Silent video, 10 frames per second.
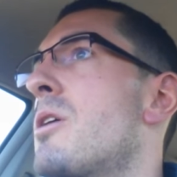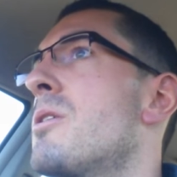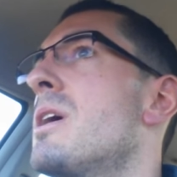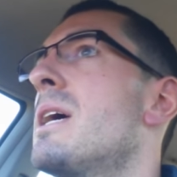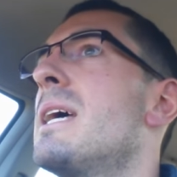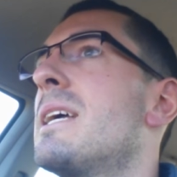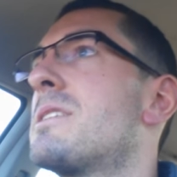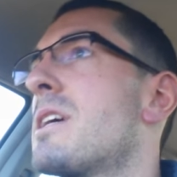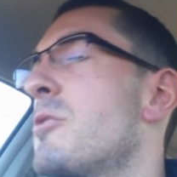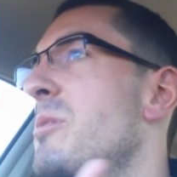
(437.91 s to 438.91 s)
So
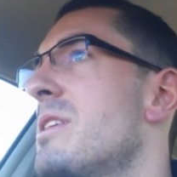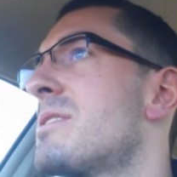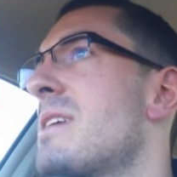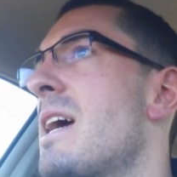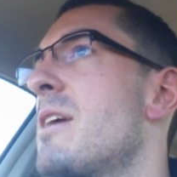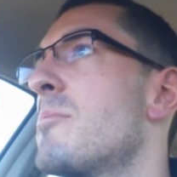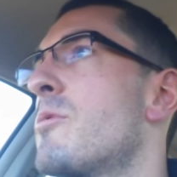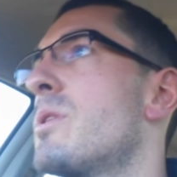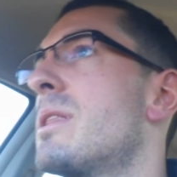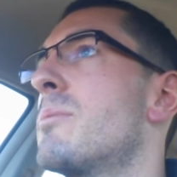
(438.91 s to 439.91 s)
it's going to be the
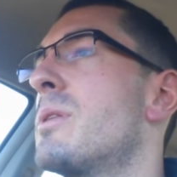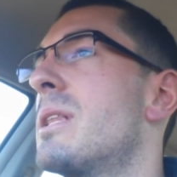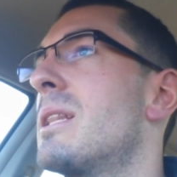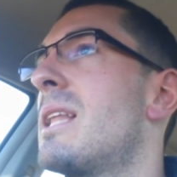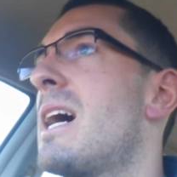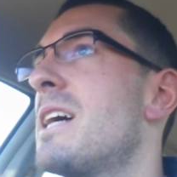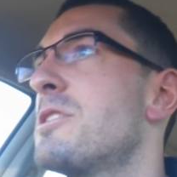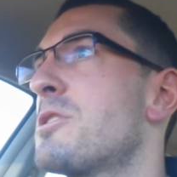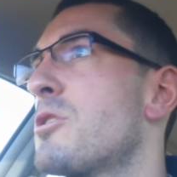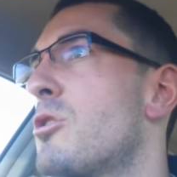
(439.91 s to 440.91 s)
same with, with the
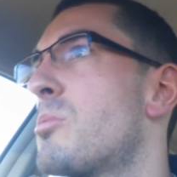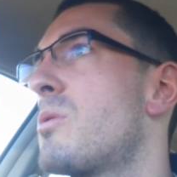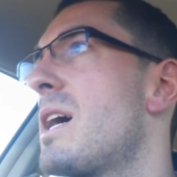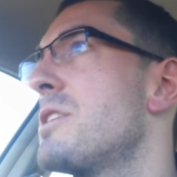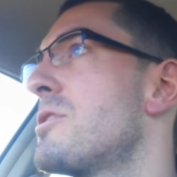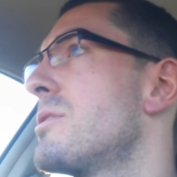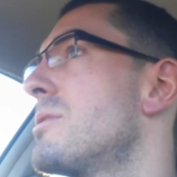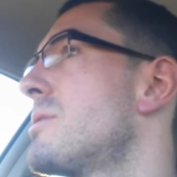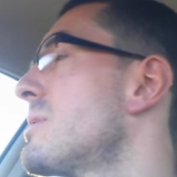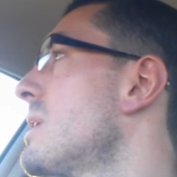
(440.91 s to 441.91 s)
largest
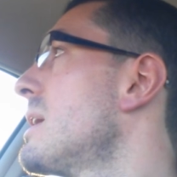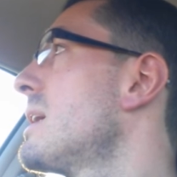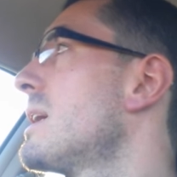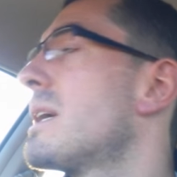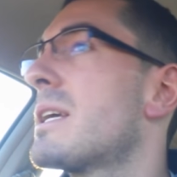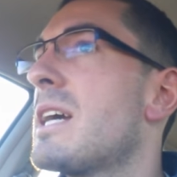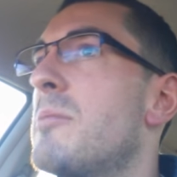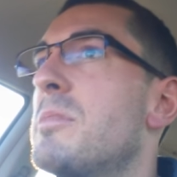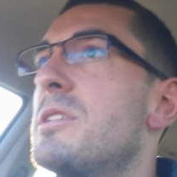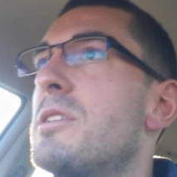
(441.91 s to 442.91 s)
corporations,
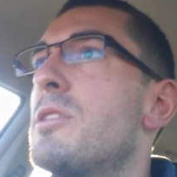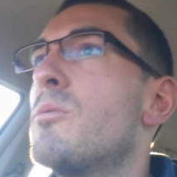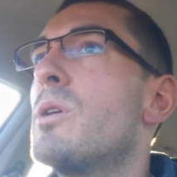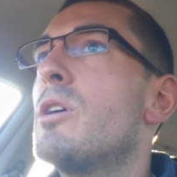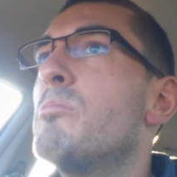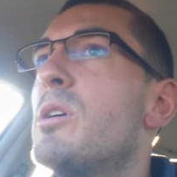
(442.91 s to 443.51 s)
companies in the world,